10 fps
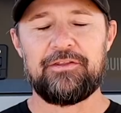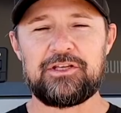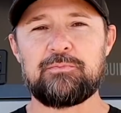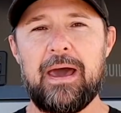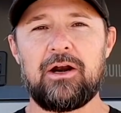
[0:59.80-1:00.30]
And
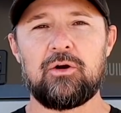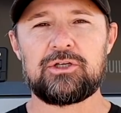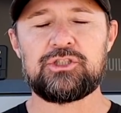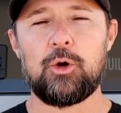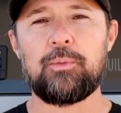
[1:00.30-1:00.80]
this
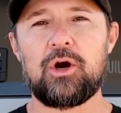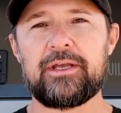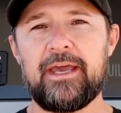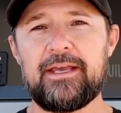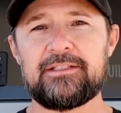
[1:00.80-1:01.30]
Matador soap
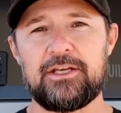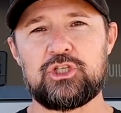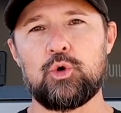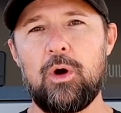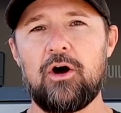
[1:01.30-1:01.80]
bar case
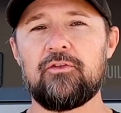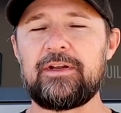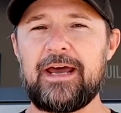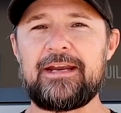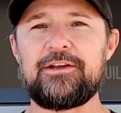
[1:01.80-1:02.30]
is
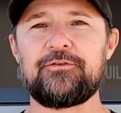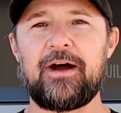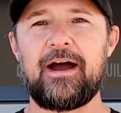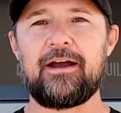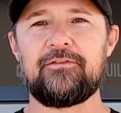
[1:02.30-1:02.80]

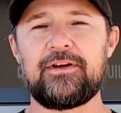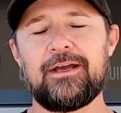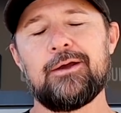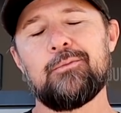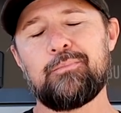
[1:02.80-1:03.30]
$12.95,
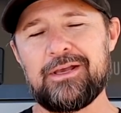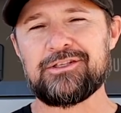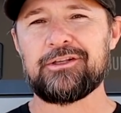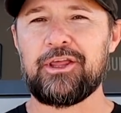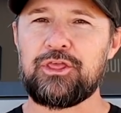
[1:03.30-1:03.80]

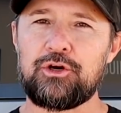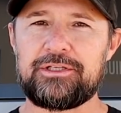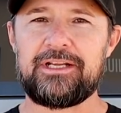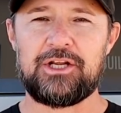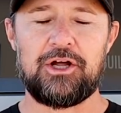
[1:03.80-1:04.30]
basically
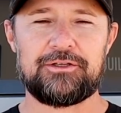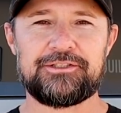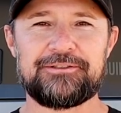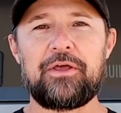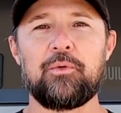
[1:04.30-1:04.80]

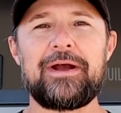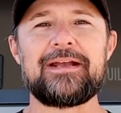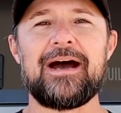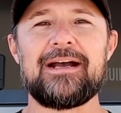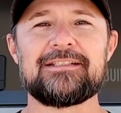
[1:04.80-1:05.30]
$13. By the
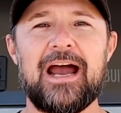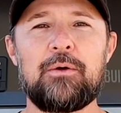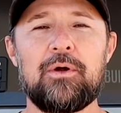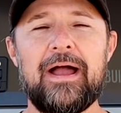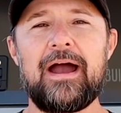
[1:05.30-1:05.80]
way, guys,
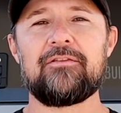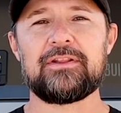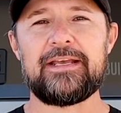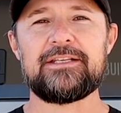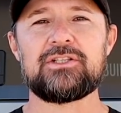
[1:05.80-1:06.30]
I will have
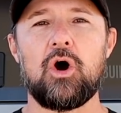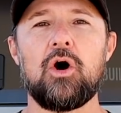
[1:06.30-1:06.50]
links to